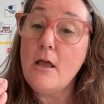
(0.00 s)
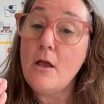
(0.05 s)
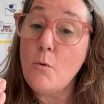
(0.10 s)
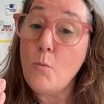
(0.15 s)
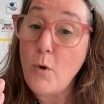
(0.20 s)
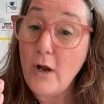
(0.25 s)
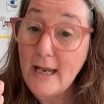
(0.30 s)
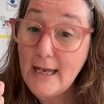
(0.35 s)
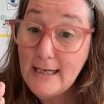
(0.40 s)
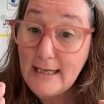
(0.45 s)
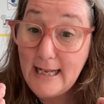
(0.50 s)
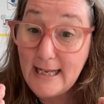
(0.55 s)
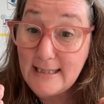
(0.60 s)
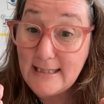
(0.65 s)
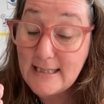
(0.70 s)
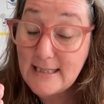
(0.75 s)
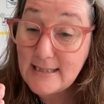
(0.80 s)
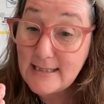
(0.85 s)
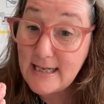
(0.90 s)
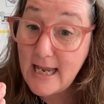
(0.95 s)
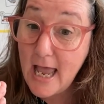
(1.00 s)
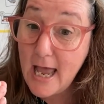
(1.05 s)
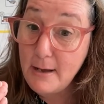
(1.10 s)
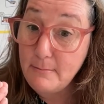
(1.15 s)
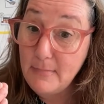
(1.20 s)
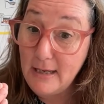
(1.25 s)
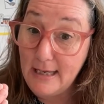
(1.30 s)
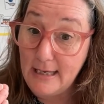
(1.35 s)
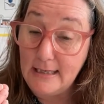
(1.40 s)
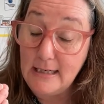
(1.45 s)
Where letters
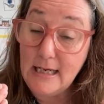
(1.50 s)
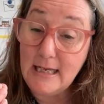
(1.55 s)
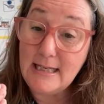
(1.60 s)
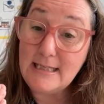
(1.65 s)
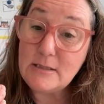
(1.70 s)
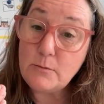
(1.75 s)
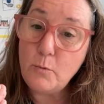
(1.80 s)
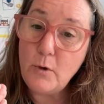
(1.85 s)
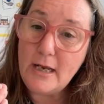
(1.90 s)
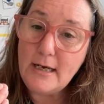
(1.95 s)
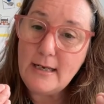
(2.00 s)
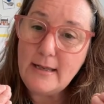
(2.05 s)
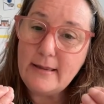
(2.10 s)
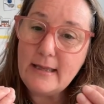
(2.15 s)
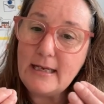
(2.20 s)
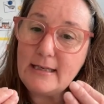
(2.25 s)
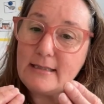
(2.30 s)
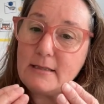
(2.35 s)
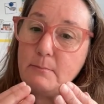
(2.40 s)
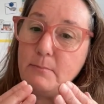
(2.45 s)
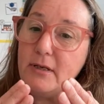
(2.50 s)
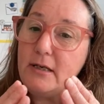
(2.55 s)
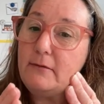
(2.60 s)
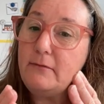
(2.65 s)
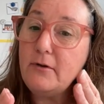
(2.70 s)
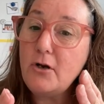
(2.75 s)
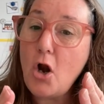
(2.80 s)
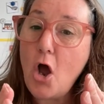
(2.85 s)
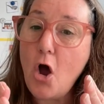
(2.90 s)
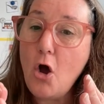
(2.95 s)
come in is when there's a bit of
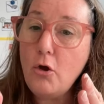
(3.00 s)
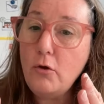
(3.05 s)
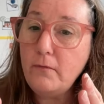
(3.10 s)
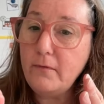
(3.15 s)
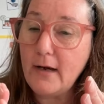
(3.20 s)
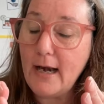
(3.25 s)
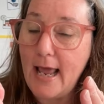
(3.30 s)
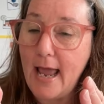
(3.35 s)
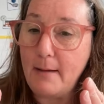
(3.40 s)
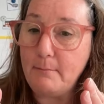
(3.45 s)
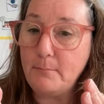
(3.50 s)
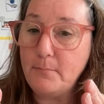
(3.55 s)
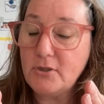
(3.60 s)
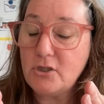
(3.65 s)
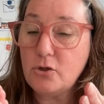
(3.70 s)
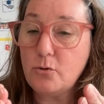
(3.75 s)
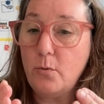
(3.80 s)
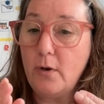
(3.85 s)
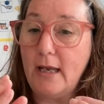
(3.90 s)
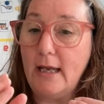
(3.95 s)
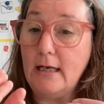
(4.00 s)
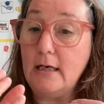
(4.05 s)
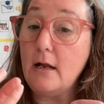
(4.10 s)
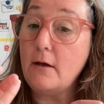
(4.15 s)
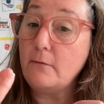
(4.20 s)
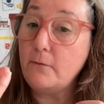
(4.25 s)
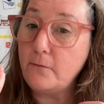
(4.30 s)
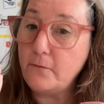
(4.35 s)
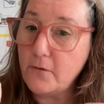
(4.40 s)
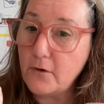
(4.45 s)
an overlap between
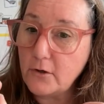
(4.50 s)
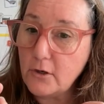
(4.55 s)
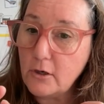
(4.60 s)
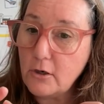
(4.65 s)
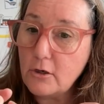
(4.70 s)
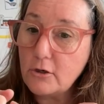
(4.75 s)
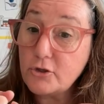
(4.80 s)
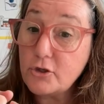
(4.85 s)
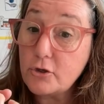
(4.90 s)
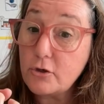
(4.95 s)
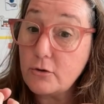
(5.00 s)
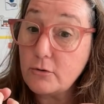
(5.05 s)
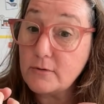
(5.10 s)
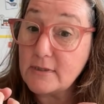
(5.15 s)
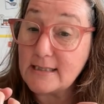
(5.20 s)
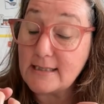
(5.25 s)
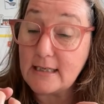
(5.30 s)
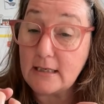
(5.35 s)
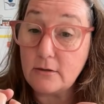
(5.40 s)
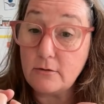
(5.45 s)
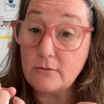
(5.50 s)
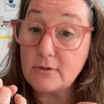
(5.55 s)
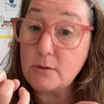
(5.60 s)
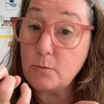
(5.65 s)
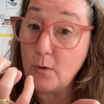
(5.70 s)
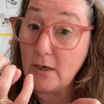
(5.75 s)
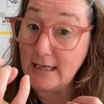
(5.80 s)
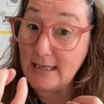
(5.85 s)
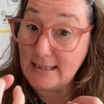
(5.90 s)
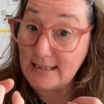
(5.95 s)
phonological skills
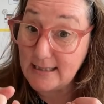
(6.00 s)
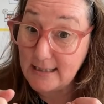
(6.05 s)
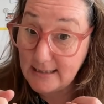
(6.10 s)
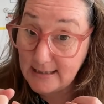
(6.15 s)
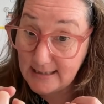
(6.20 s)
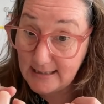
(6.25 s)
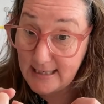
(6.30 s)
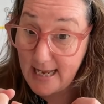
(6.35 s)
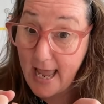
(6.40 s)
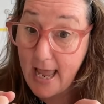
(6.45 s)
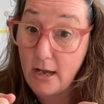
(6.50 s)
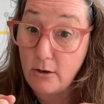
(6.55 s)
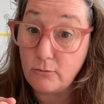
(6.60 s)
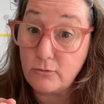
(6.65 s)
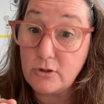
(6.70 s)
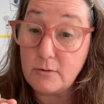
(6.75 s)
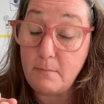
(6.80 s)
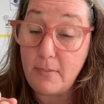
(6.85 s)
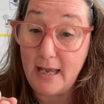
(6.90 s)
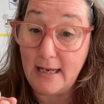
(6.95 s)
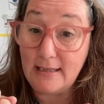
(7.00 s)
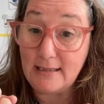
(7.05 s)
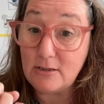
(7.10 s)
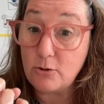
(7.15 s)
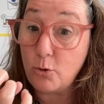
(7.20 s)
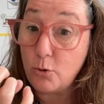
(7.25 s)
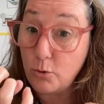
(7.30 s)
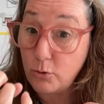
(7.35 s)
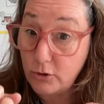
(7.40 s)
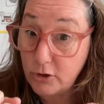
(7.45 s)
when it's the sound based
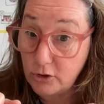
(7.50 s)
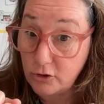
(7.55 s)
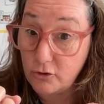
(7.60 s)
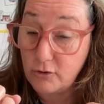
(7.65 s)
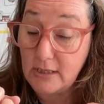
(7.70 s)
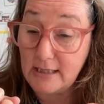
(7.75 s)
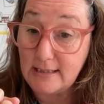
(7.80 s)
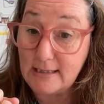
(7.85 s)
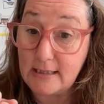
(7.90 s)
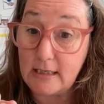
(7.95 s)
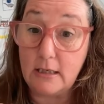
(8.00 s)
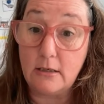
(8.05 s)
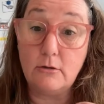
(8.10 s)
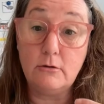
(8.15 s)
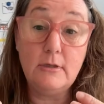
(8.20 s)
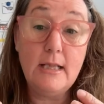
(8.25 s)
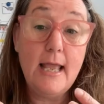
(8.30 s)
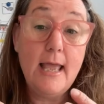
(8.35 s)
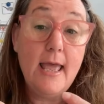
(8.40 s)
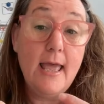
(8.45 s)
auditory skill,